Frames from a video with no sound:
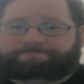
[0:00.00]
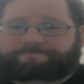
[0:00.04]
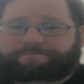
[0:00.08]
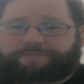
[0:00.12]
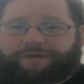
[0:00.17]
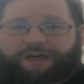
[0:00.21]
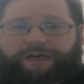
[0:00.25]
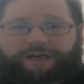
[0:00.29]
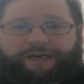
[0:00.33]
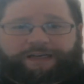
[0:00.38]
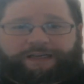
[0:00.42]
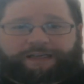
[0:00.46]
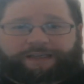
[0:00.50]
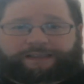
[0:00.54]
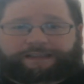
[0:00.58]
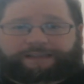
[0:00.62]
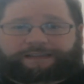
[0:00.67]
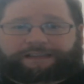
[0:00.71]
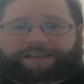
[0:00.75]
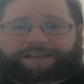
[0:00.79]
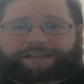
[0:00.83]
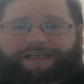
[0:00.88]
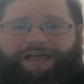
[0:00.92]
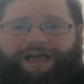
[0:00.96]
but
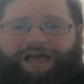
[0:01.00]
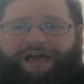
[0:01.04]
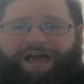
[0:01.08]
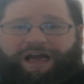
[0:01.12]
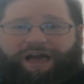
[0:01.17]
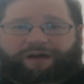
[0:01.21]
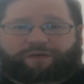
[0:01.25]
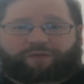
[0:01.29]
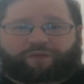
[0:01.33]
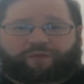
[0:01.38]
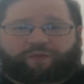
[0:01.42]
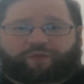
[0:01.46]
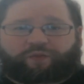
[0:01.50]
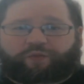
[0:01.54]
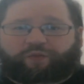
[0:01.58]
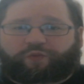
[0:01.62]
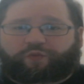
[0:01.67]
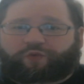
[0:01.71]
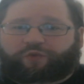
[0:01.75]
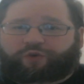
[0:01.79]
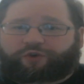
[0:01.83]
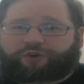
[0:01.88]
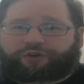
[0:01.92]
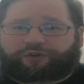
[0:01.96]
I
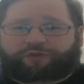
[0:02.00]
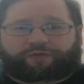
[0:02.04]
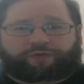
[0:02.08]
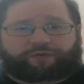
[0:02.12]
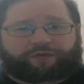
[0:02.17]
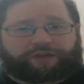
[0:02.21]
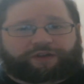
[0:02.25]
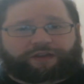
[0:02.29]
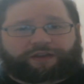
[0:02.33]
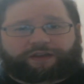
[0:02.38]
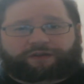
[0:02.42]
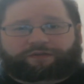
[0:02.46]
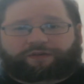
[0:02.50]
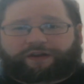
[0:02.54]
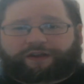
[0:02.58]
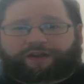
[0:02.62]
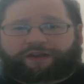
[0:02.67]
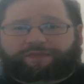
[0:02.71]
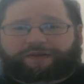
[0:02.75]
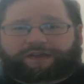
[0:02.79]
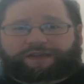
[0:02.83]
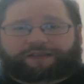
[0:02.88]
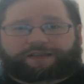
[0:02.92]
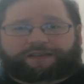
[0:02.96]
wouldn't really
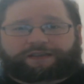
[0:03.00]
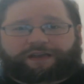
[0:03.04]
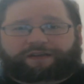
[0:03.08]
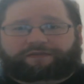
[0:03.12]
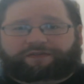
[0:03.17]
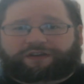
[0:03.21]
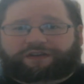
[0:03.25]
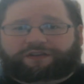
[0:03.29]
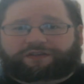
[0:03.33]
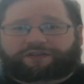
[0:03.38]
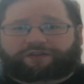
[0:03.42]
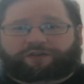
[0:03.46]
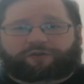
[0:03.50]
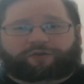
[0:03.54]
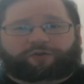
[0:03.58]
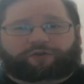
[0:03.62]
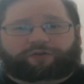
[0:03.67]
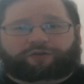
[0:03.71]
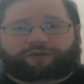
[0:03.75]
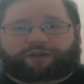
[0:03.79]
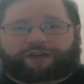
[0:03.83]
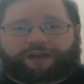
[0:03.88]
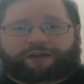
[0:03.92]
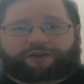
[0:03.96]
recommend 7 as an
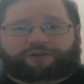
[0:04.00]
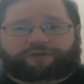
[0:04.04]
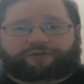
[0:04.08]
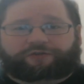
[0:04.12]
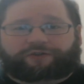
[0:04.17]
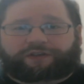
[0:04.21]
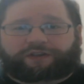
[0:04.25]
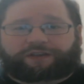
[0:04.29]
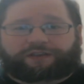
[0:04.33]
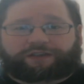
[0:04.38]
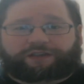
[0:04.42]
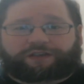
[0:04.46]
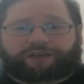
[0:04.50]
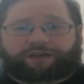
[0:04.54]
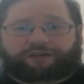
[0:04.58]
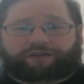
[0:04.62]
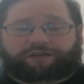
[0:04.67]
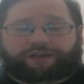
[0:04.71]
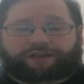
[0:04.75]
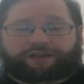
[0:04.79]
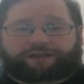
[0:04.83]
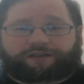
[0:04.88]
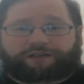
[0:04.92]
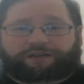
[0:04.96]
early entry in the
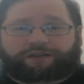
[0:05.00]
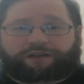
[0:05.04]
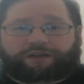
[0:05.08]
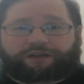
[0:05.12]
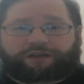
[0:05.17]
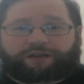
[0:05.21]
series.